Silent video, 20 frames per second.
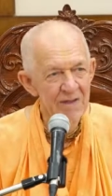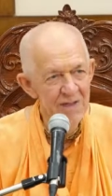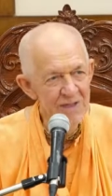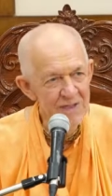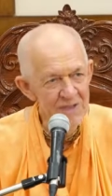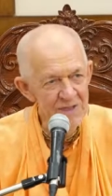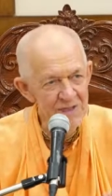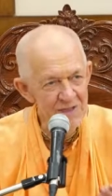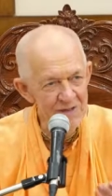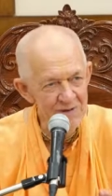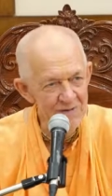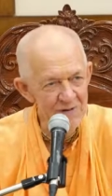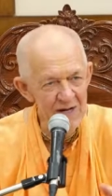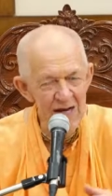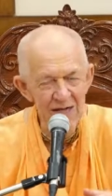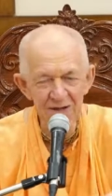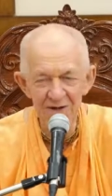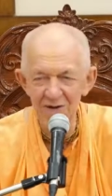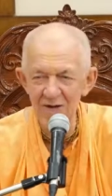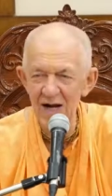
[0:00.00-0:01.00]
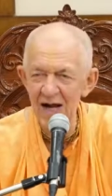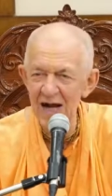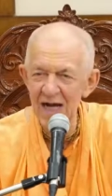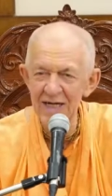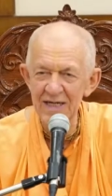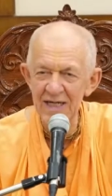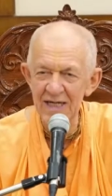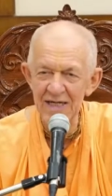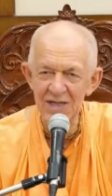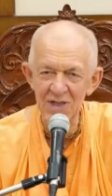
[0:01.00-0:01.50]
this
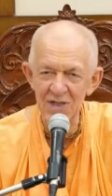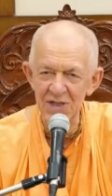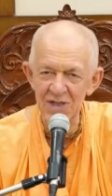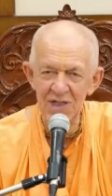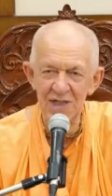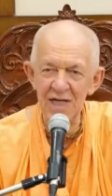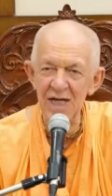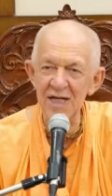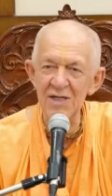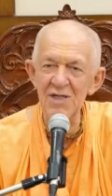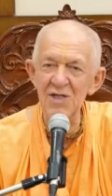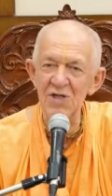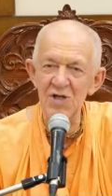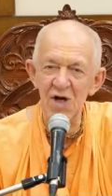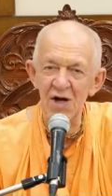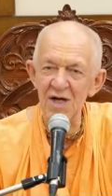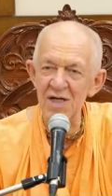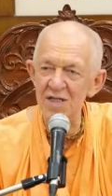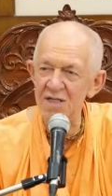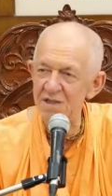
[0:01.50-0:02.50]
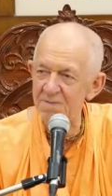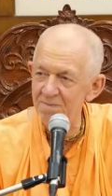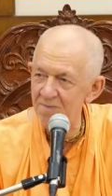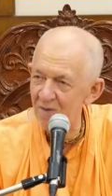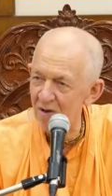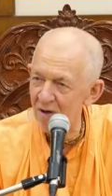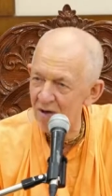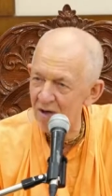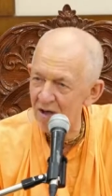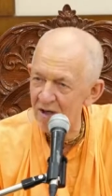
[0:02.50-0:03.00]
Radharani, she enjoys
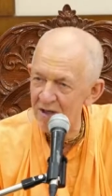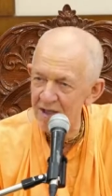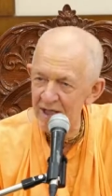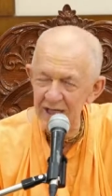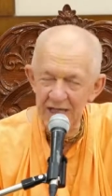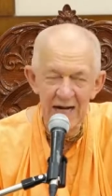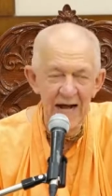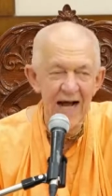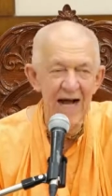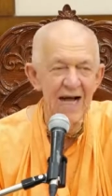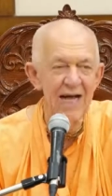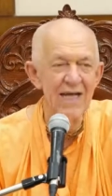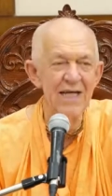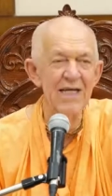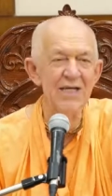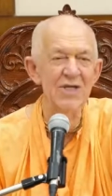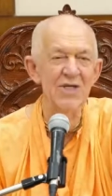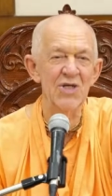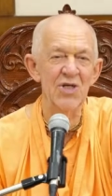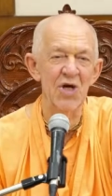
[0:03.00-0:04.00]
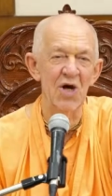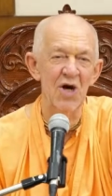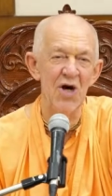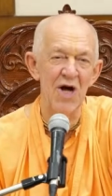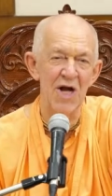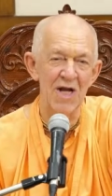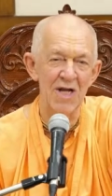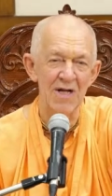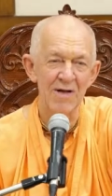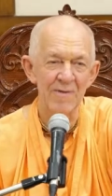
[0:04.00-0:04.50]
more than I
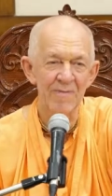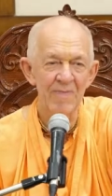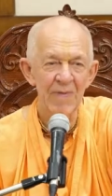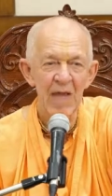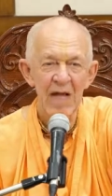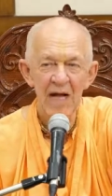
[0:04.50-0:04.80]
enjoy.